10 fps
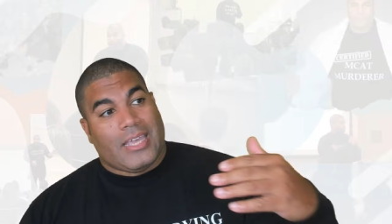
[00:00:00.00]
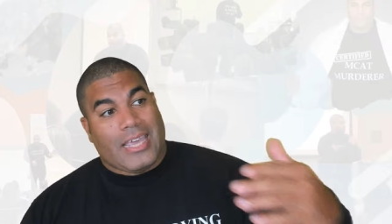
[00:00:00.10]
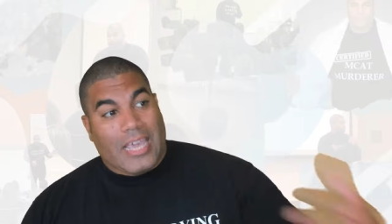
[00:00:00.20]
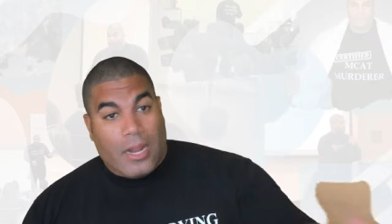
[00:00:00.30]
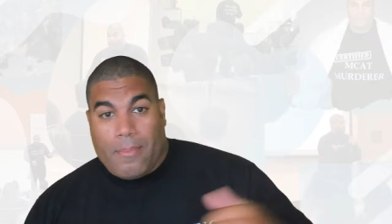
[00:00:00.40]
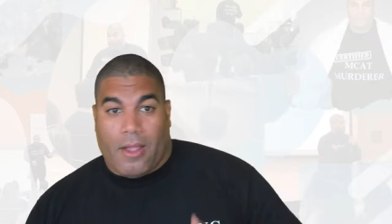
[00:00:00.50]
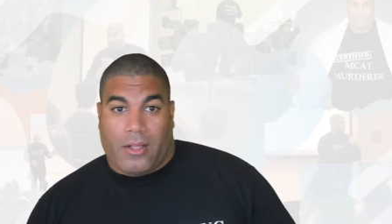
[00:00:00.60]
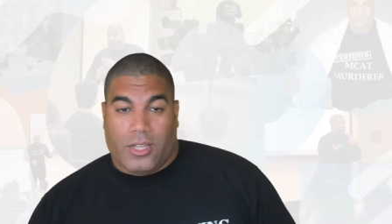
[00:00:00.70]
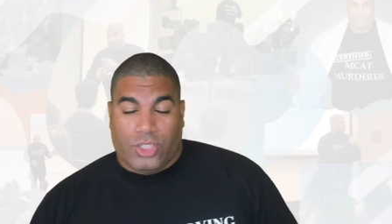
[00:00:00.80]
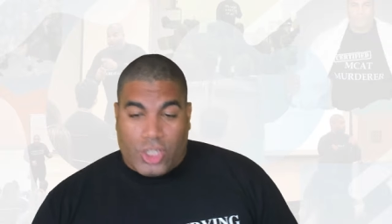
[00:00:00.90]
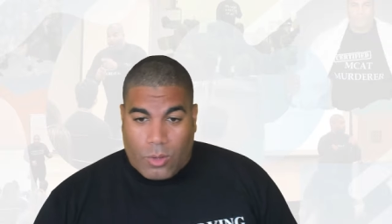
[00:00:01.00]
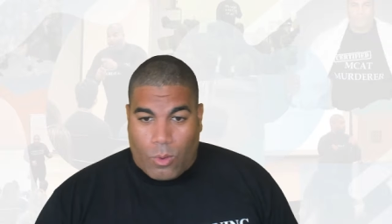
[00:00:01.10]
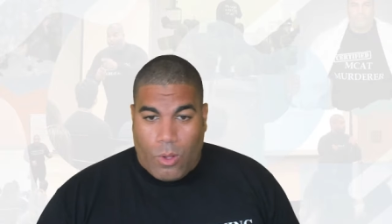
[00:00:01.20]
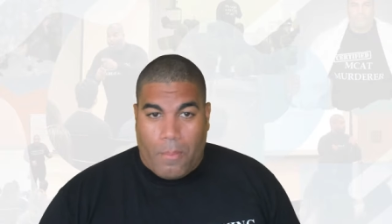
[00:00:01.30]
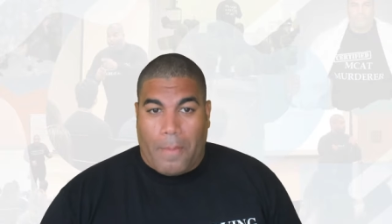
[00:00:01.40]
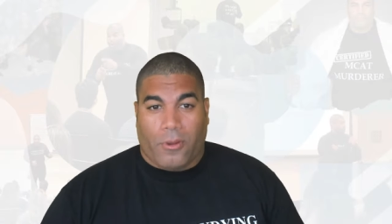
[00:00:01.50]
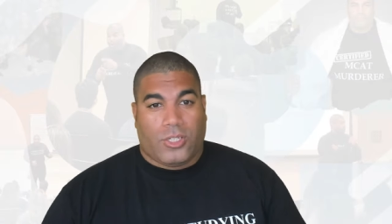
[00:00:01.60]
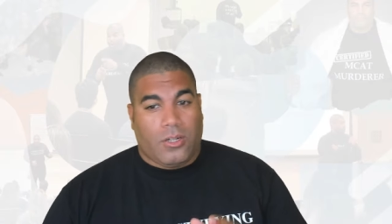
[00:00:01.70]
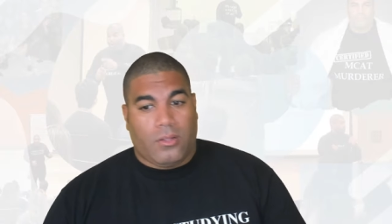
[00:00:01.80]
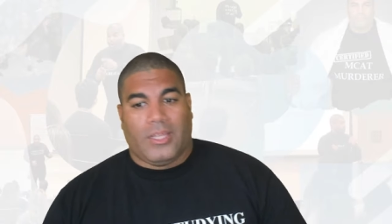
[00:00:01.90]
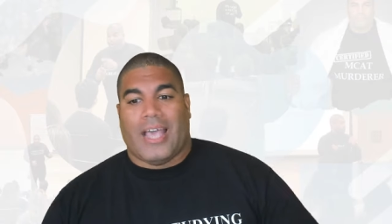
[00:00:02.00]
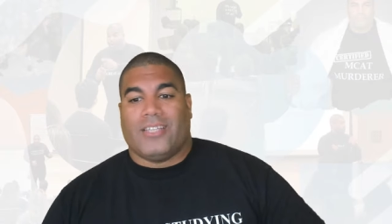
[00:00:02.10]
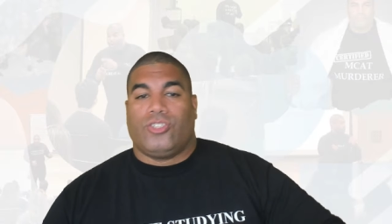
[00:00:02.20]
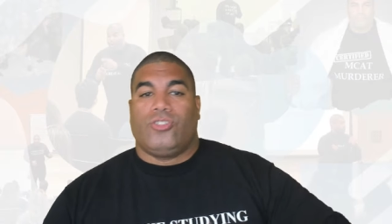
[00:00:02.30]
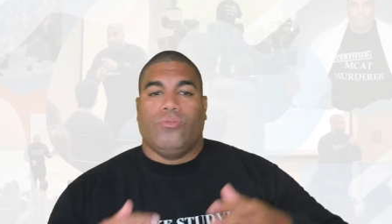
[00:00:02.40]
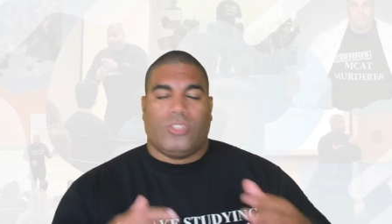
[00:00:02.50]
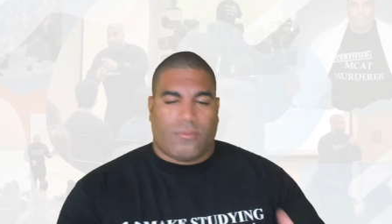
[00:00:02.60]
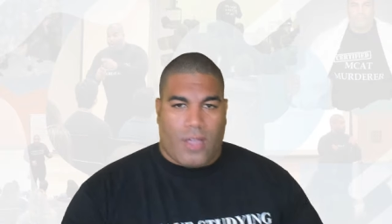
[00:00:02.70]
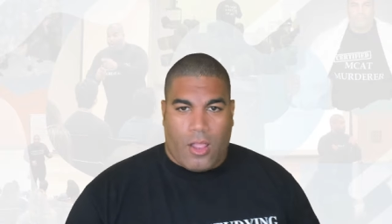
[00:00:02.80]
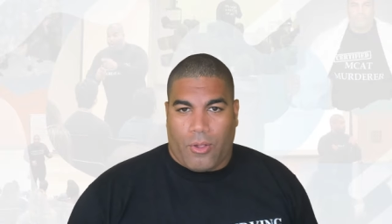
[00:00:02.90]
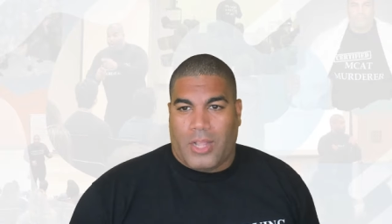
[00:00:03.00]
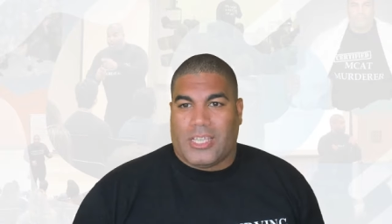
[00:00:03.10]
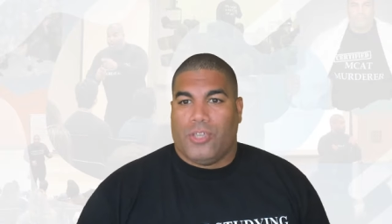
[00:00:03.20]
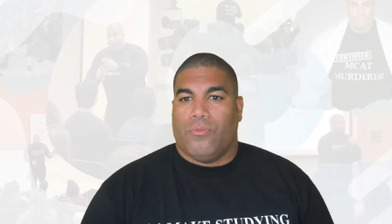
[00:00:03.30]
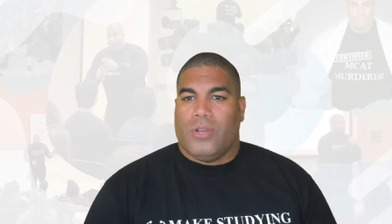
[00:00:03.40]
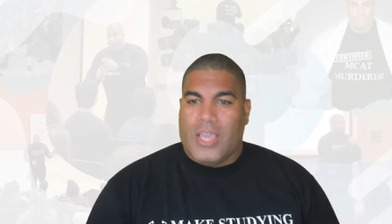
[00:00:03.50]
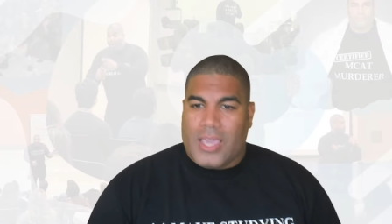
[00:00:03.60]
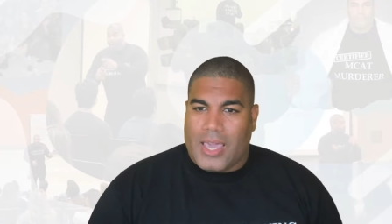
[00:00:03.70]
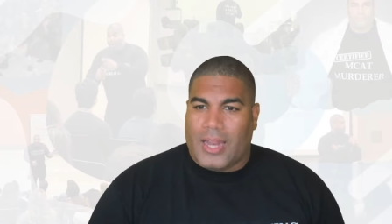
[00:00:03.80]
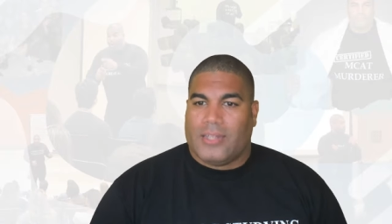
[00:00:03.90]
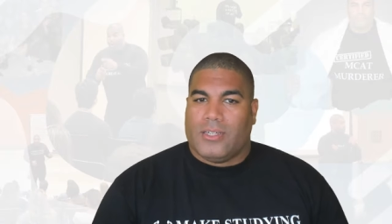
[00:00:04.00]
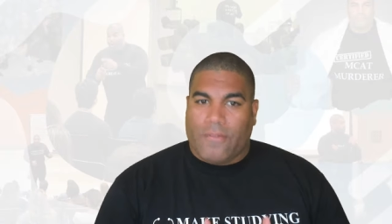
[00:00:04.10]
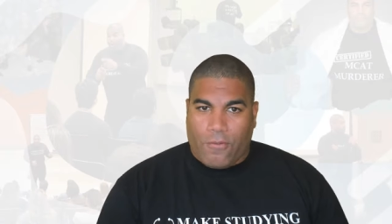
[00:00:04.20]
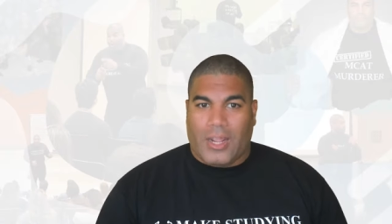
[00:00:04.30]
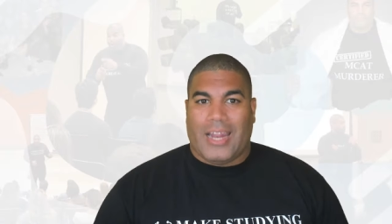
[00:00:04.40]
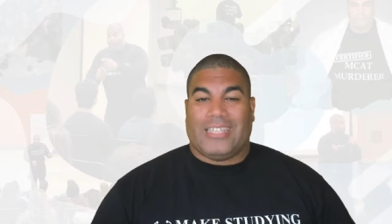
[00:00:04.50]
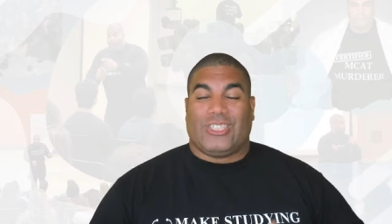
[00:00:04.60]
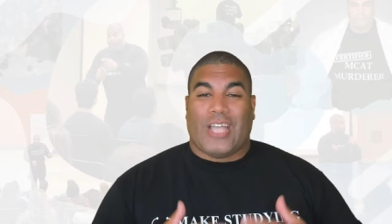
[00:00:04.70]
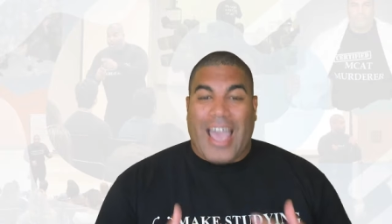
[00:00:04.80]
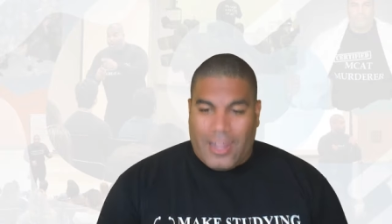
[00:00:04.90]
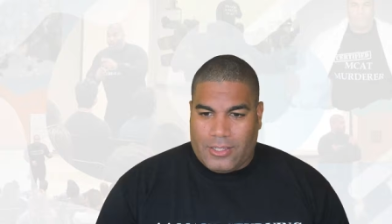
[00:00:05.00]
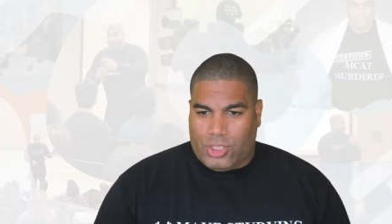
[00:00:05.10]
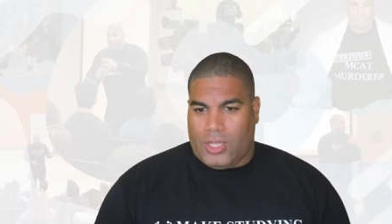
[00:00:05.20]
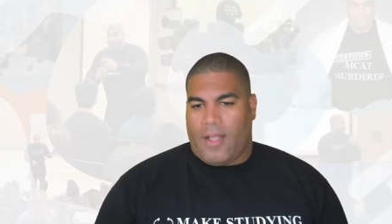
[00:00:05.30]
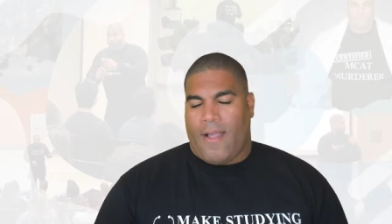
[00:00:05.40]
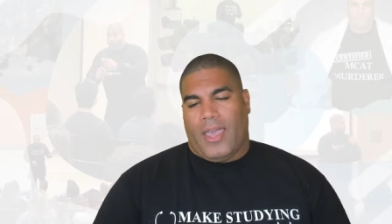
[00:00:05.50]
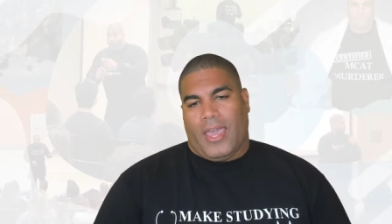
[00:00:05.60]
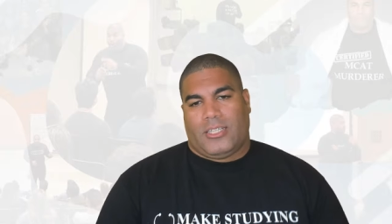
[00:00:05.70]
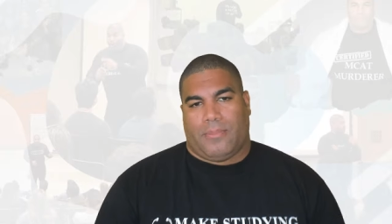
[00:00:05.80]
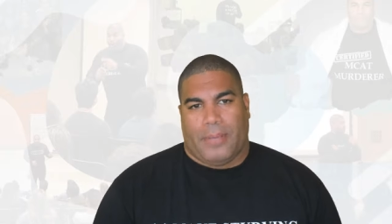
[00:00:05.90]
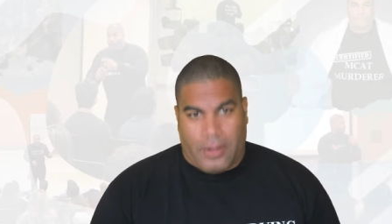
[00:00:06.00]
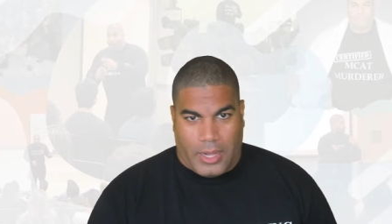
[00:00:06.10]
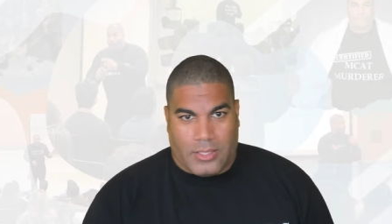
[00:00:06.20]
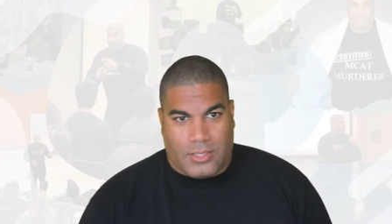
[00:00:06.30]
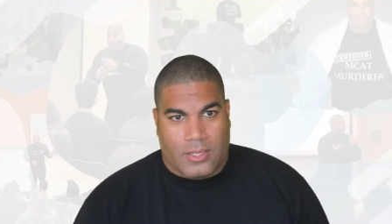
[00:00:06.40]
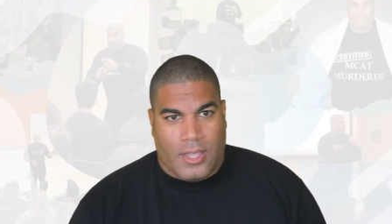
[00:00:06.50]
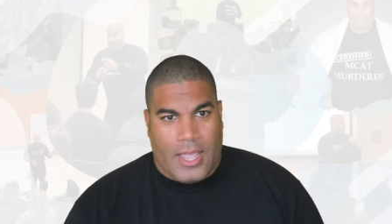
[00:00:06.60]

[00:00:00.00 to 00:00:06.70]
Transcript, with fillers: in America in general, but particularly as students of color, it is a unique and a different and a challenging experience.